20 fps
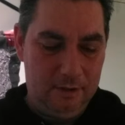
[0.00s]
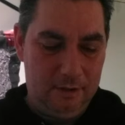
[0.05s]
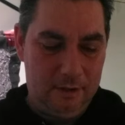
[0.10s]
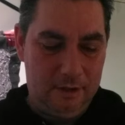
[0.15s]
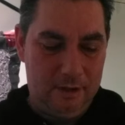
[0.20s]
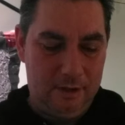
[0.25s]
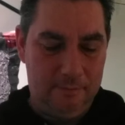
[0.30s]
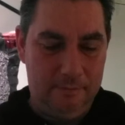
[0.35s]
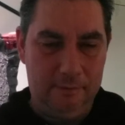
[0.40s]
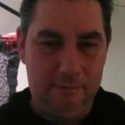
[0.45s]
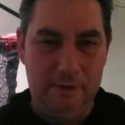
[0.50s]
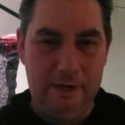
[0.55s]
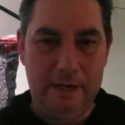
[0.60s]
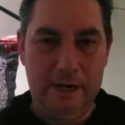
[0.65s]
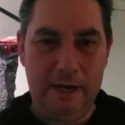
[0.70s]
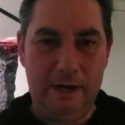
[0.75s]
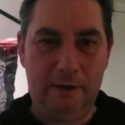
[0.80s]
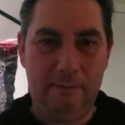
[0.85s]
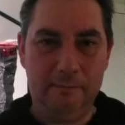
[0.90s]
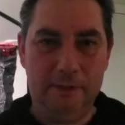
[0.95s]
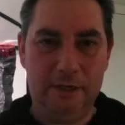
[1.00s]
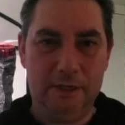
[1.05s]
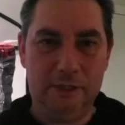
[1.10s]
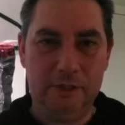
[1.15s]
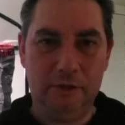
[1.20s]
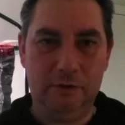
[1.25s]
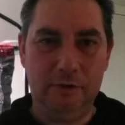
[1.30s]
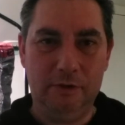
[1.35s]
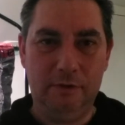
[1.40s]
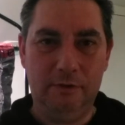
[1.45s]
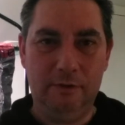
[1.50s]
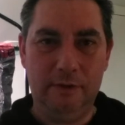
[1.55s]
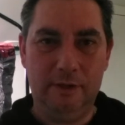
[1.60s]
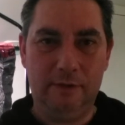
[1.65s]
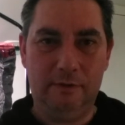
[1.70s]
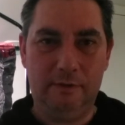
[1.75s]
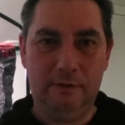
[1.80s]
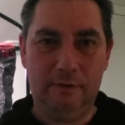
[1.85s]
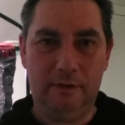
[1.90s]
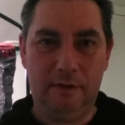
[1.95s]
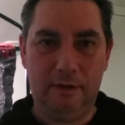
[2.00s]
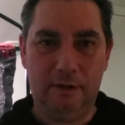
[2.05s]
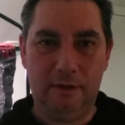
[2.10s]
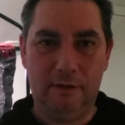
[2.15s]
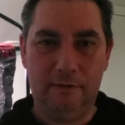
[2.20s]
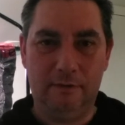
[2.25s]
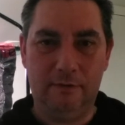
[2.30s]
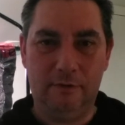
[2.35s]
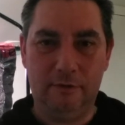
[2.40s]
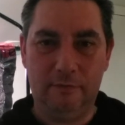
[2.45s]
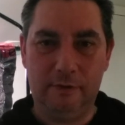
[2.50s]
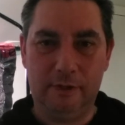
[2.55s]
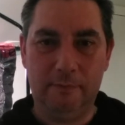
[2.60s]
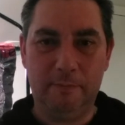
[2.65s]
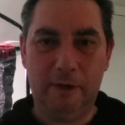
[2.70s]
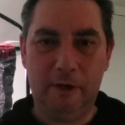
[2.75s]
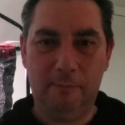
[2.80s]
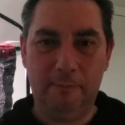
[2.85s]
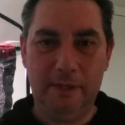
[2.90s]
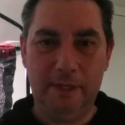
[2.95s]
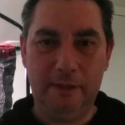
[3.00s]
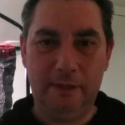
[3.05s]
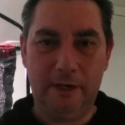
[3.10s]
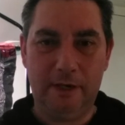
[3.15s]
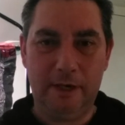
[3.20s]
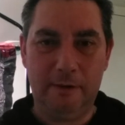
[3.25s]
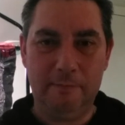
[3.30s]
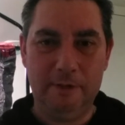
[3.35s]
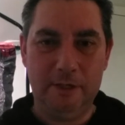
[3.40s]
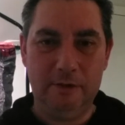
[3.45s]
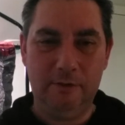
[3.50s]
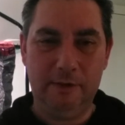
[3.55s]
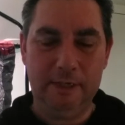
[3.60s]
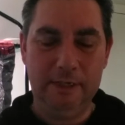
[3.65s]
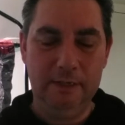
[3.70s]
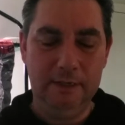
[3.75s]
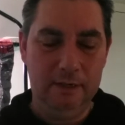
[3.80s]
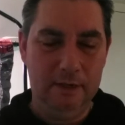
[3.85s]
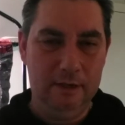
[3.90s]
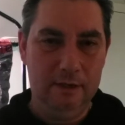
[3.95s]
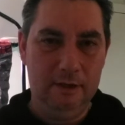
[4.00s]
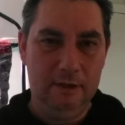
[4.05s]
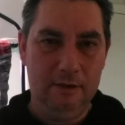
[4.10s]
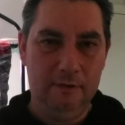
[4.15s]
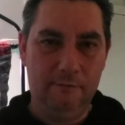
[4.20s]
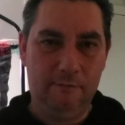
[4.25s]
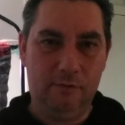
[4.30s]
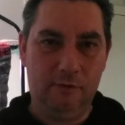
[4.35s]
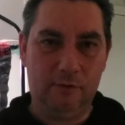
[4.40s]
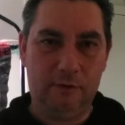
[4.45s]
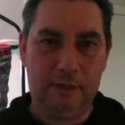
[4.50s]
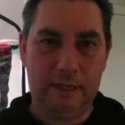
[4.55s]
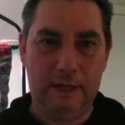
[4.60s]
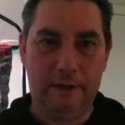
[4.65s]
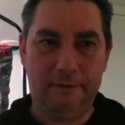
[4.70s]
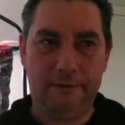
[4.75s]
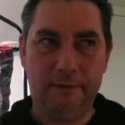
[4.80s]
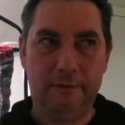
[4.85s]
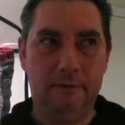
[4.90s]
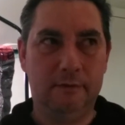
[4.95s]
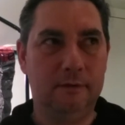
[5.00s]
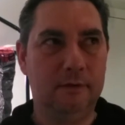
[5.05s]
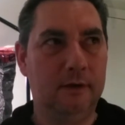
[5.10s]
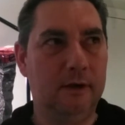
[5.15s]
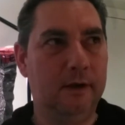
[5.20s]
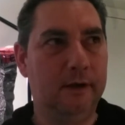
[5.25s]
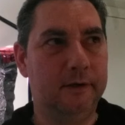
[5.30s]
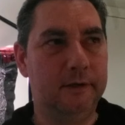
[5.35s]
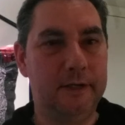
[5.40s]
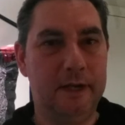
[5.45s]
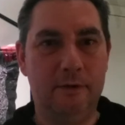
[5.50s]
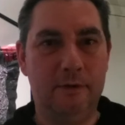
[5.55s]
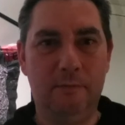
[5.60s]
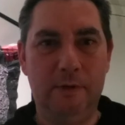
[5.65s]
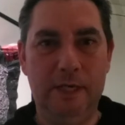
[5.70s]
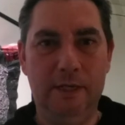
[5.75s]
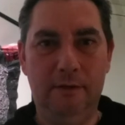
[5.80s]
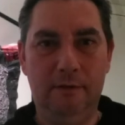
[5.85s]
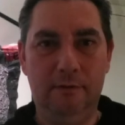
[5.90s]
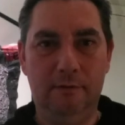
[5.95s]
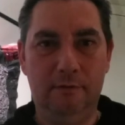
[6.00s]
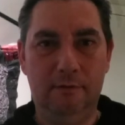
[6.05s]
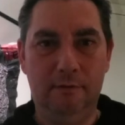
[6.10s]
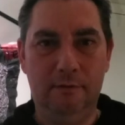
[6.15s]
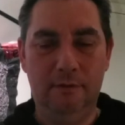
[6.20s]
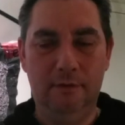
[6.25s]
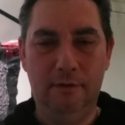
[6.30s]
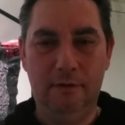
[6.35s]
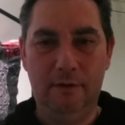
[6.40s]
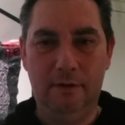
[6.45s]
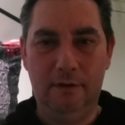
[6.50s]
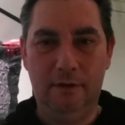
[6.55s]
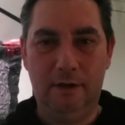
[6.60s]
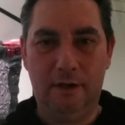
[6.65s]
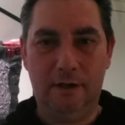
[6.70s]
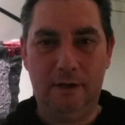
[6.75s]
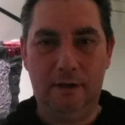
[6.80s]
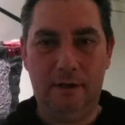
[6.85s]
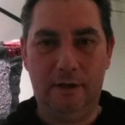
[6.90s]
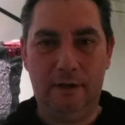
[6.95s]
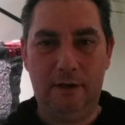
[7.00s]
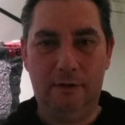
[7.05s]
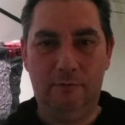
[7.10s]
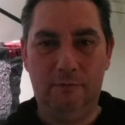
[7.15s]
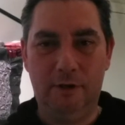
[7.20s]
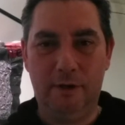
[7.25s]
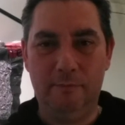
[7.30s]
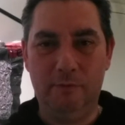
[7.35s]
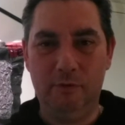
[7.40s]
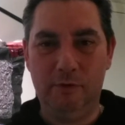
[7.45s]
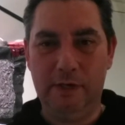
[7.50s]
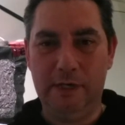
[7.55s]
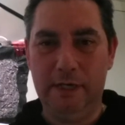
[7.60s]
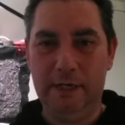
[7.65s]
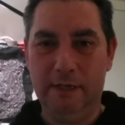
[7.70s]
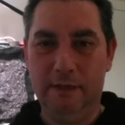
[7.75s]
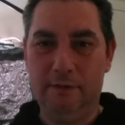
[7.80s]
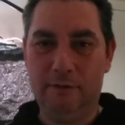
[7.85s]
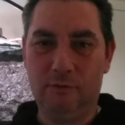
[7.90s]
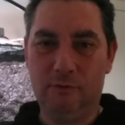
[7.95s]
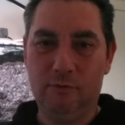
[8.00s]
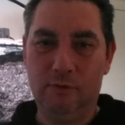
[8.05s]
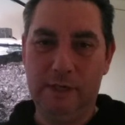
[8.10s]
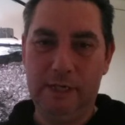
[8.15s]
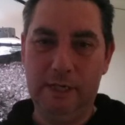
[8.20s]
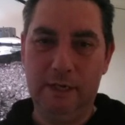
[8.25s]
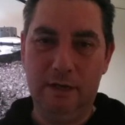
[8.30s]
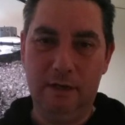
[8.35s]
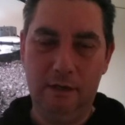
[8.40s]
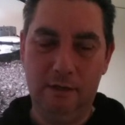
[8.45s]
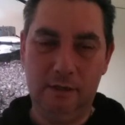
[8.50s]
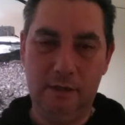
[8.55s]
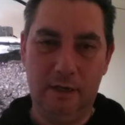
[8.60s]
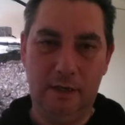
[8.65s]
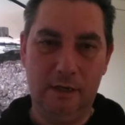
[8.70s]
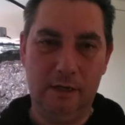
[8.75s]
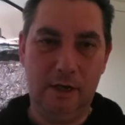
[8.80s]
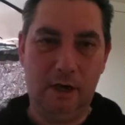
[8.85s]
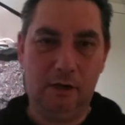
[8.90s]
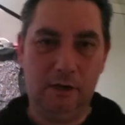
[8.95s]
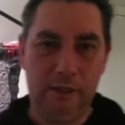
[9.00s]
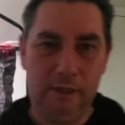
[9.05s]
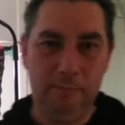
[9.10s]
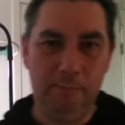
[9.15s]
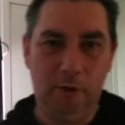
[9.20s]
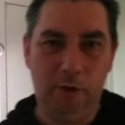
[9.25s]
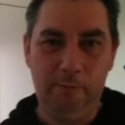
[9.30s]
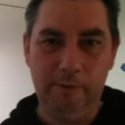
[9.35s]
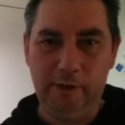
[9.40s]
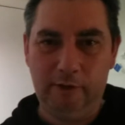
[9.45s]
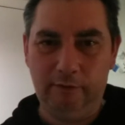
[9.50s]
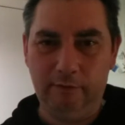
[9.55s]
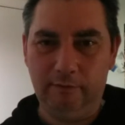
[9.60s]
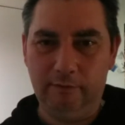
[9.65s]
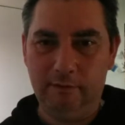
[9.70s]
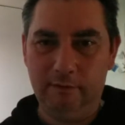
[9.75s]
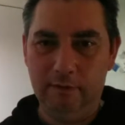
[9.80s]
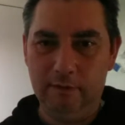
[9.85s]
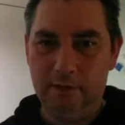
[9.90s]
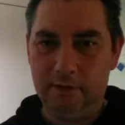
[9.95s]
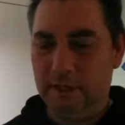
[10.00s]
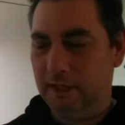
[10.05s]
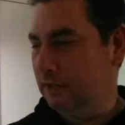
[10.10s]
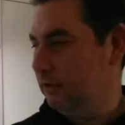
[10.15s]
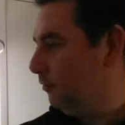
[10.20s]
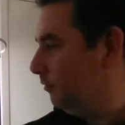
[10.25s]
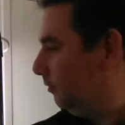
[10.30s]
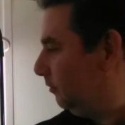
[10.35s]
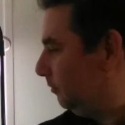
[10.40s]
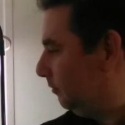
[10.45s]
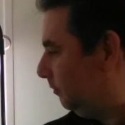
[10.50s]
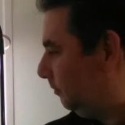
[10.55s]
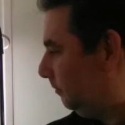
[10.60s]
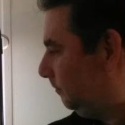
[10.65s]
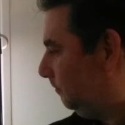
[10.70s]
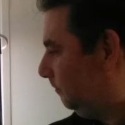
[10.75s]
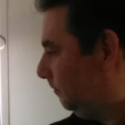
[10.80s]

Uh, but right now I'm going to show you this uh, sort of experiment that I've been doing for the last uh, 10 weeks. what I'm doing is growing garlic bulbils indoors.